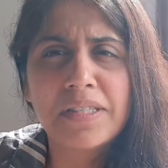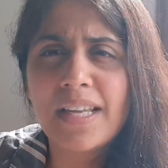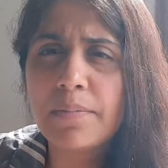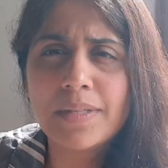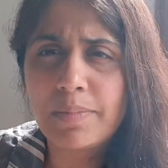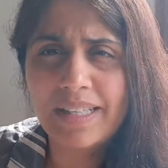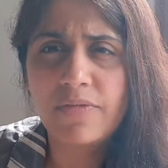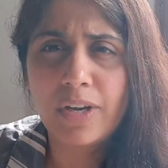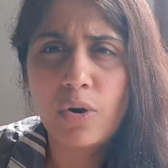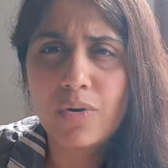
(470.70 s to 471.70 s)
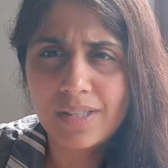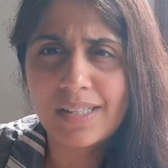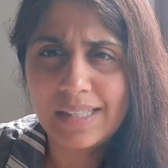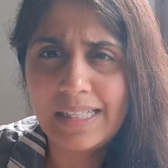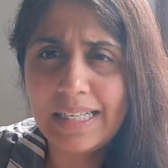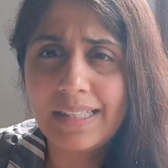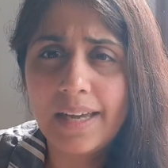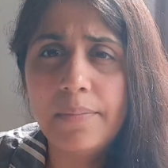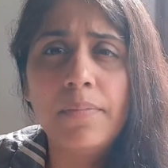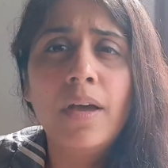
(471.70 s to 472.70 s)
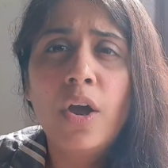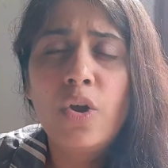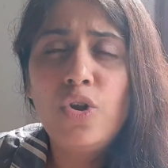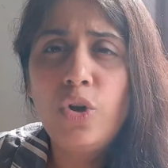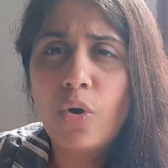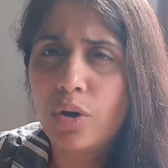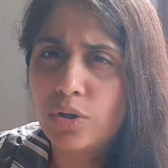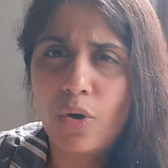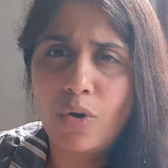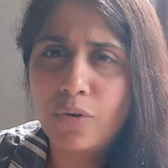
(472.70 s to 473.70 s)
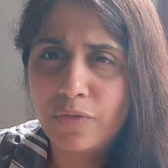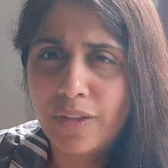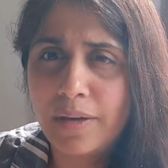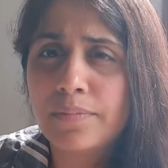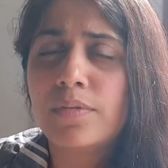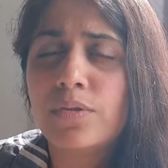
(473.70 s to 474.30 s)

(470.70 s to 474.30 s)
Some specific courses need them, not all of them.